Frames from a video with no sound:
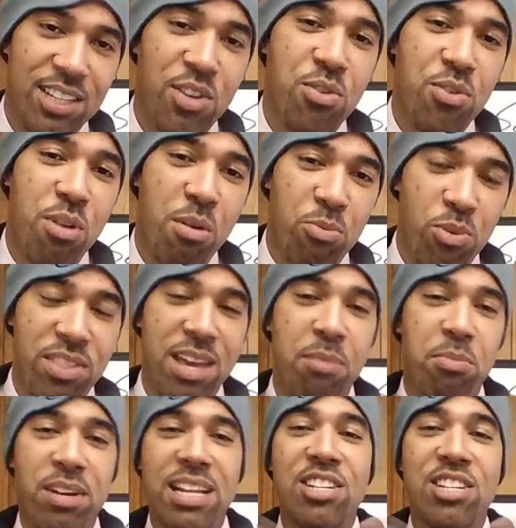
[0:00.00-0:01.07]
you're in trouble with
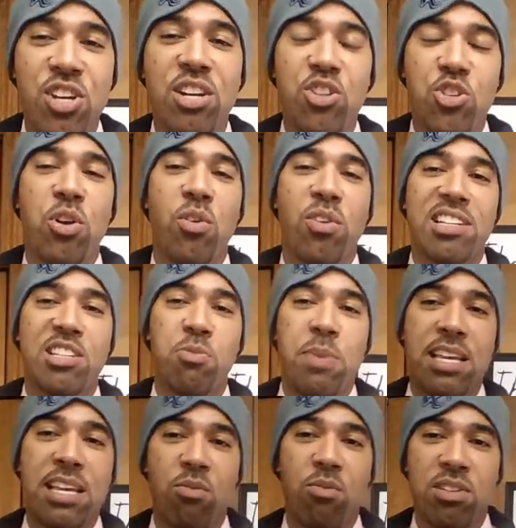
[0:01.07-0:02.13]
that. But generally
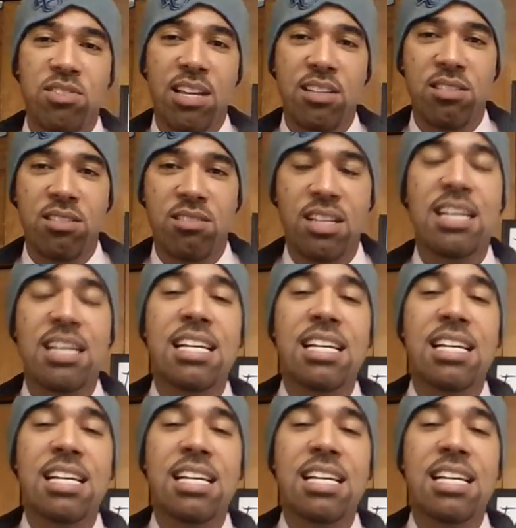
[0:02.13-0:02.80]
speaking, recessions,